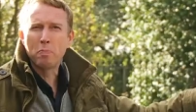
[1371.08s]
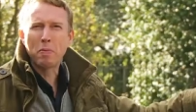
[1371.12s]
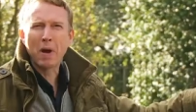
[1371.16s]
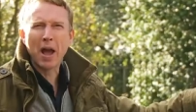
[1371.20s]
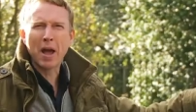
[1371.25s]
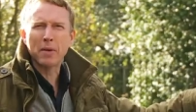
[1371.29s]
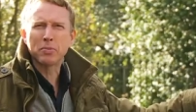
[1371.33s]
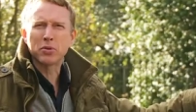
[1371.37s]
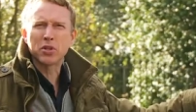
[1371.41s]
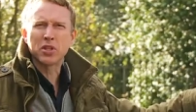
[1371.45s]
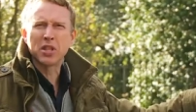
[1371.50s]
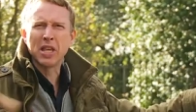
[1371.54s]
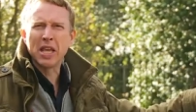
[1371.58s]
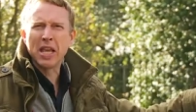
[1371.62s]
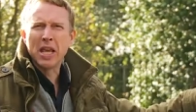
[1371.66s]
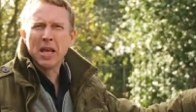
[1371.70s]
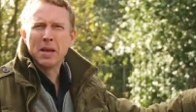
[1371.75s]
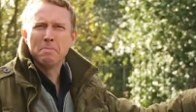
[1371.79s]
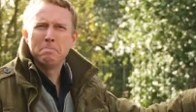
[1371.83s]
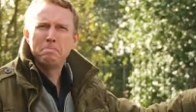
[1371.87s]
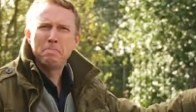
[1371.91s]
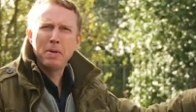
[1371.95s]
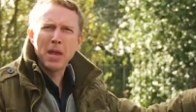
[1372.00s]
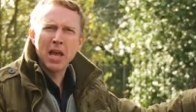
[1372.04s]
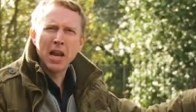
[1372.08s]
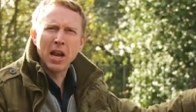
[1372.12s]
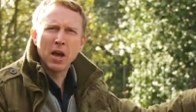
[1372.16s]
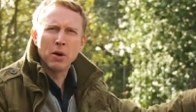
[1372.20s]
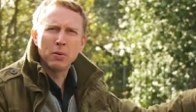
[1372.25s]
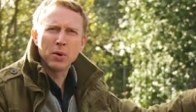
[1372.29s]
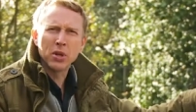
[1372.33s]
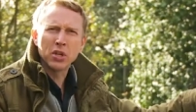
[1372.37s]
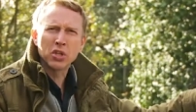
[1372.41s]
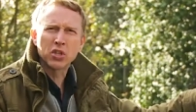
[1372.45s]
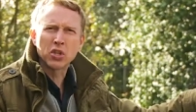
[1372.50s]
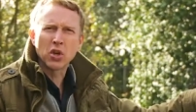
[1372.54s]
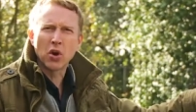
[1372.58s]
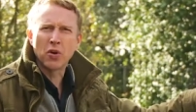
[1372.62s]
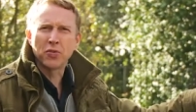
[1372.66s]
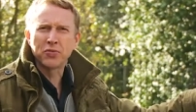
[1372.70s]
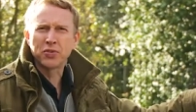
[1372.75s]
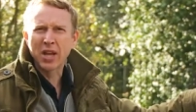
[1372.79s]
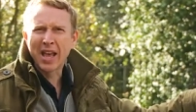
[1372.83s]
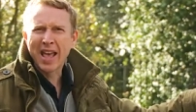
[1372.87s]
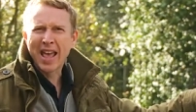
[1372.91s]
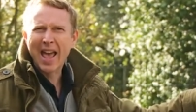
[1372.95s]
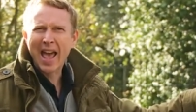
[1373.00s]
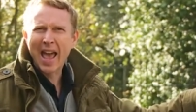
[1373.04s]
perhaps the pillowy
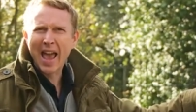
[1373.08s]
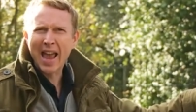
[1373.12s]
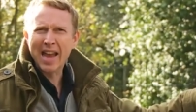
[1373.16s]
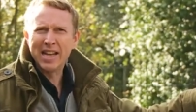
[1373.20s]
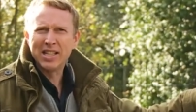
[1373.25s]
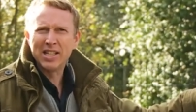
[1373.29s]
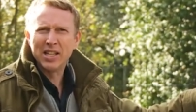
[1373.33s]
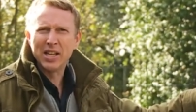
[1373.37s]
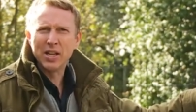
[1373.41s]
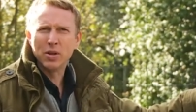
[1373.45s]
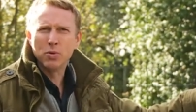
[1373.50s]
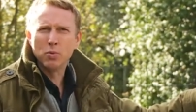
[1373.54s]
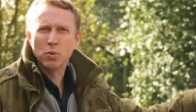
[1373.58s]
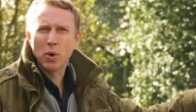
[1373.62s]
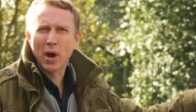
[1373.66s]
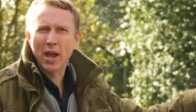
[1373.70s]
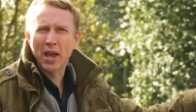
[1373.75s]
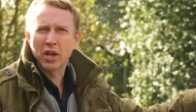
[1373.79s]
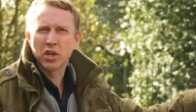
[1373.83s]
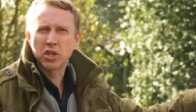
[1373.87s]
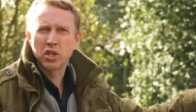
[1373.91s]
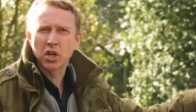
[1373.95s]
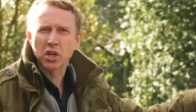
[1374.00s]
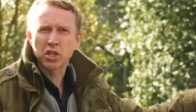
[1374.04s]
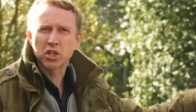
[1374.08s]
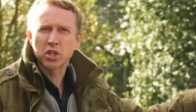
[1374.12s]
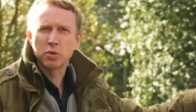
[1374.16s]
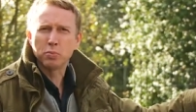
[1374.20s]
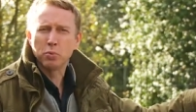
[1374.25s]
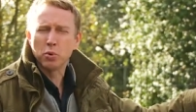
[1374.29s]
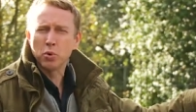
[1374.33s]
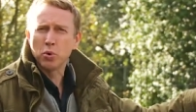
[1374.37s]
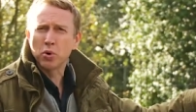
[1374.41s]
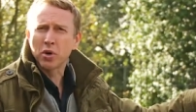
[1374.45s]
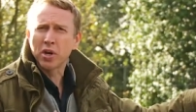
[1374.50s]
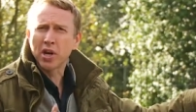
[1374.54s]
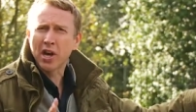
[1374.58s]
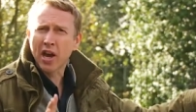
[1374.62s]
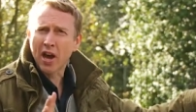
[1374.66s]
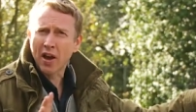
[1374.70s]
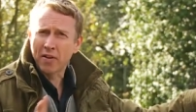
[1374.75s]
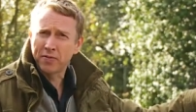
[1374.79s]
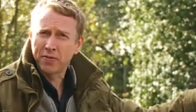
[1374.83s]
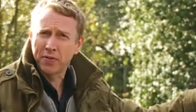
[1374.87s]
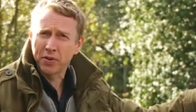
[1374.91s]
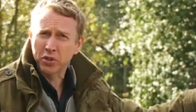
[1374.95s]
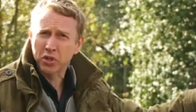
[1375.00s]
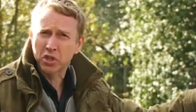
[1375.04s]
soft 18-way adjustable
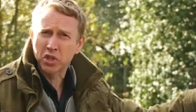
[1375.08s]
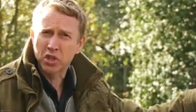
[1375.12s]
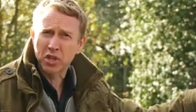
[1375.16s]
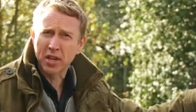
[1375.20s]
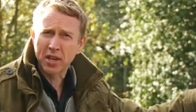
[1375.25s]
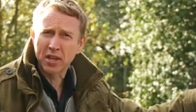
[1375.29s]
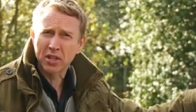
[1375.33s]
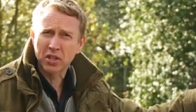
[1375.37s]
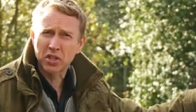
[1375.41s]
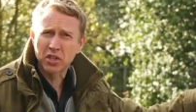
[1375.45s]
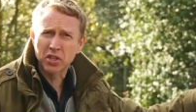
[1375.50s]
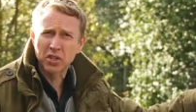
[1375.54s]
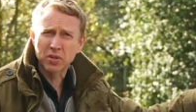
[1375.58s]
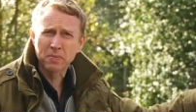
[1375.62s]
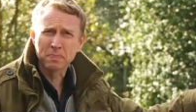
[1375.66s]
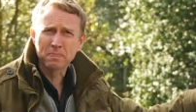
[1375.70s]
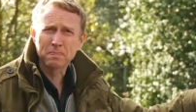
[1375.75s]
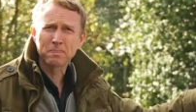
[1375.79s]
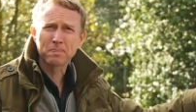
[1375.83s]
comfort seats.